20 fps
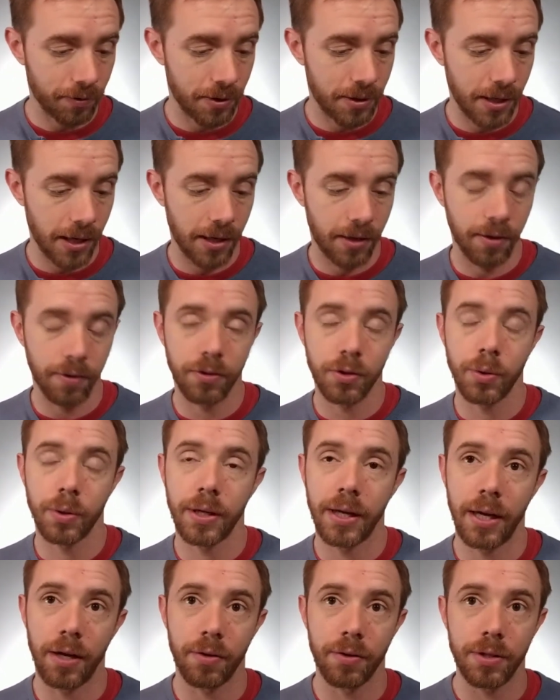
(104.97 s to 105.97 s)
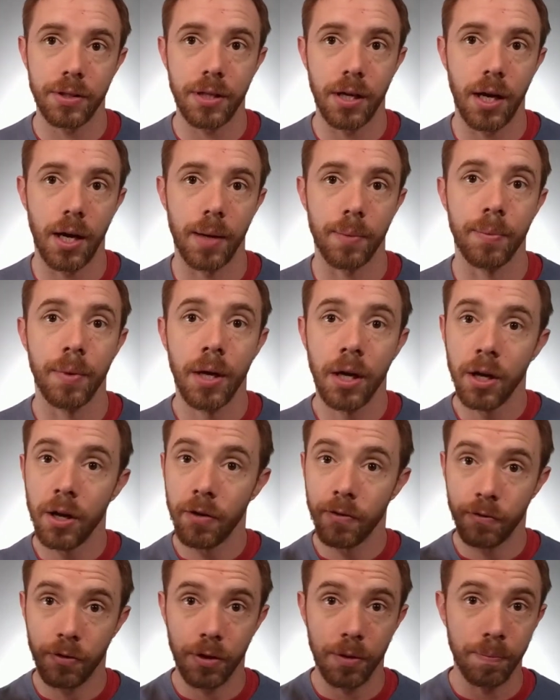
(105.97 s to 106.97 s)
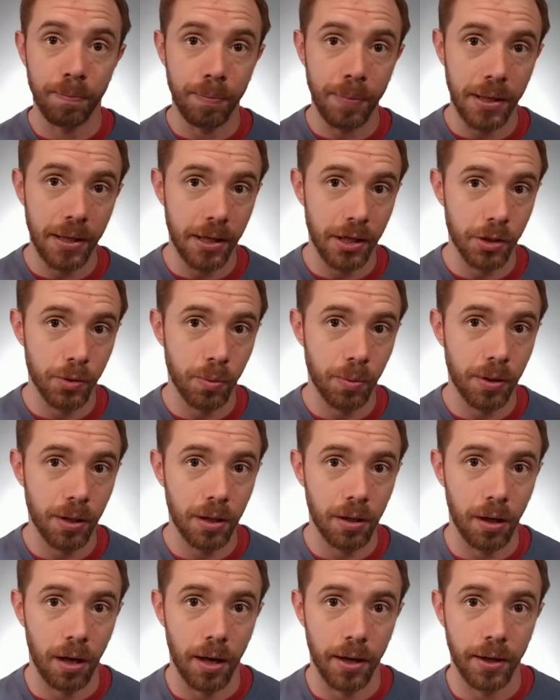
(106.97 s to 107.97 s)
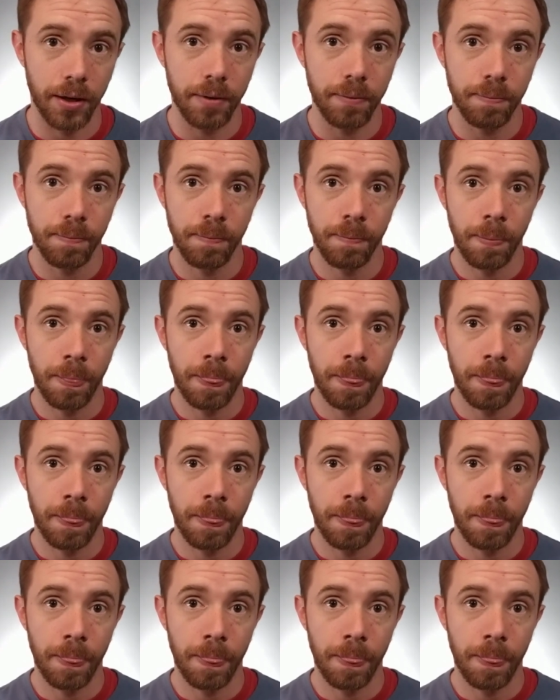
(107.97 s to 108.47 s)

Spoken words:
to take into account the time for the meetings with the client,